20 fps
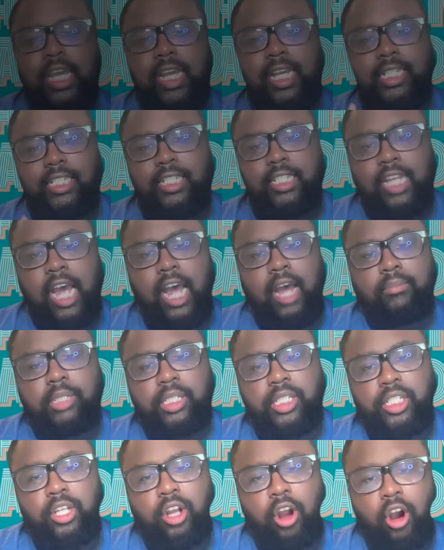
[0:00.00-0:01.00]
It's time
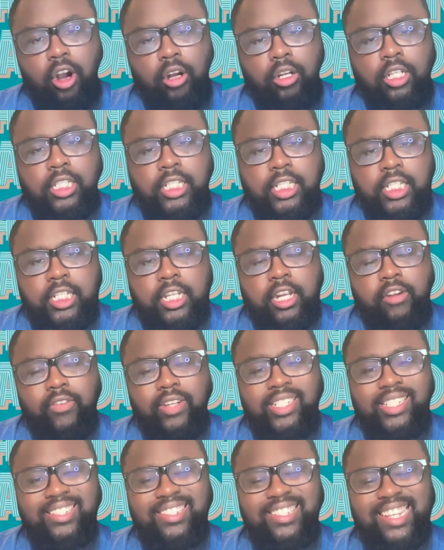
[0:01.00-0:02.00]
to start
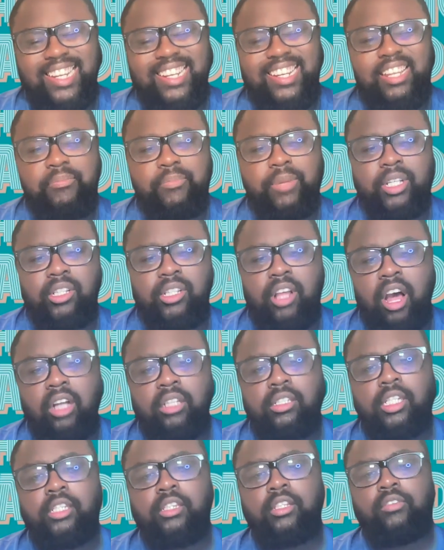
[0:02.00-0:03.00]
considering Sydney
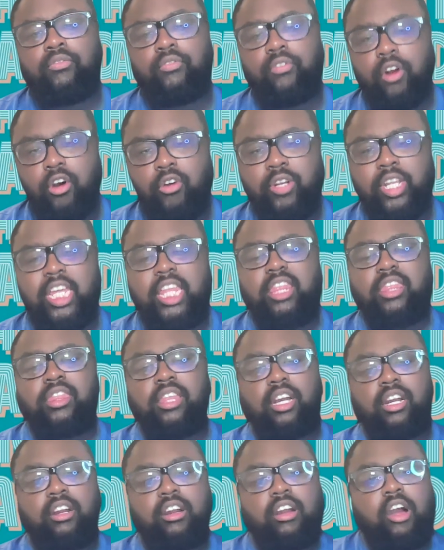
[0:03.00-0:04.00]
McLaughlin Levrone
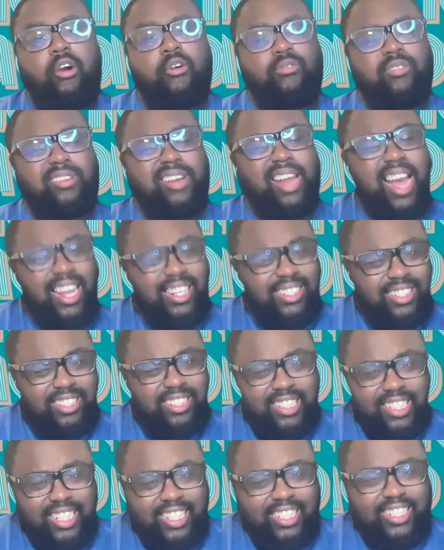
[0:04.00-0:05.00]
the GOAT, not
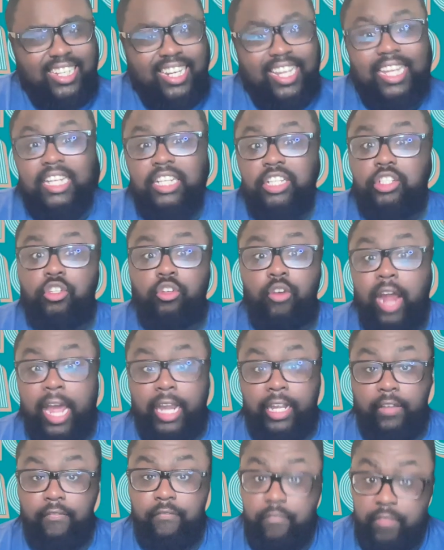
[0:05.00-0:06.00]
just in
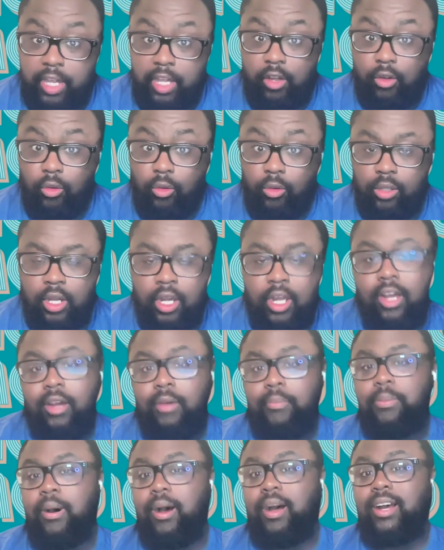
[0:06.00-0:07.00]
track and field,
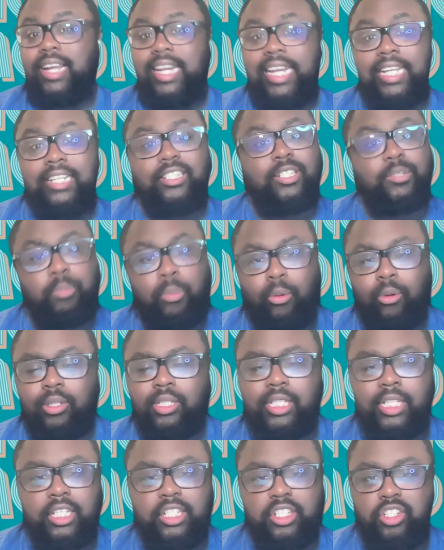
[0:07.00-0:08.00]
but in
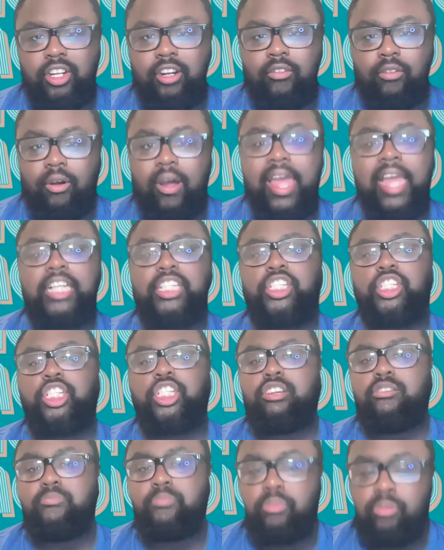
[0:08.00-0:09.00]
sports in general. And
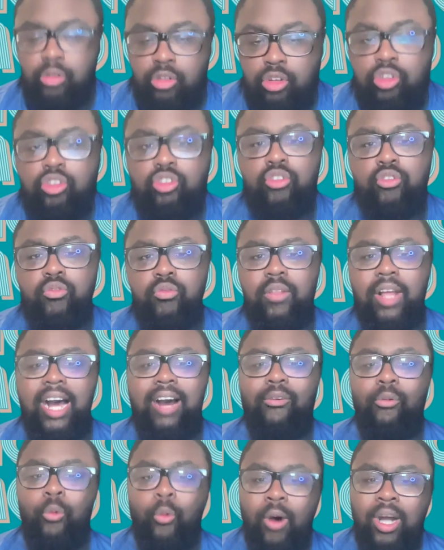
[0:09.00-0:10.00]
she proved
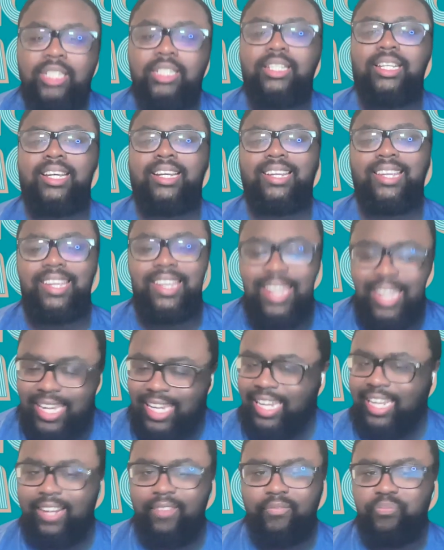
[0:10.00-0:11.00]
once
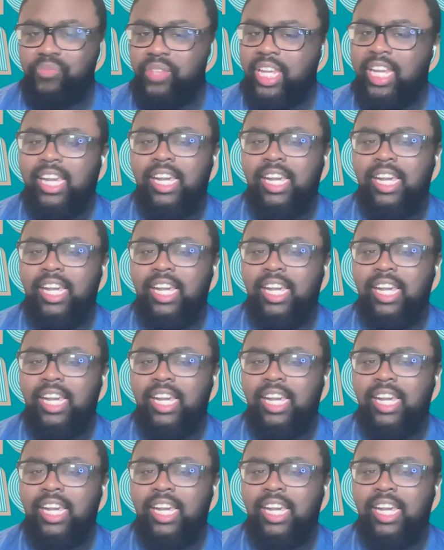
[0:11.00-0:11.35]
again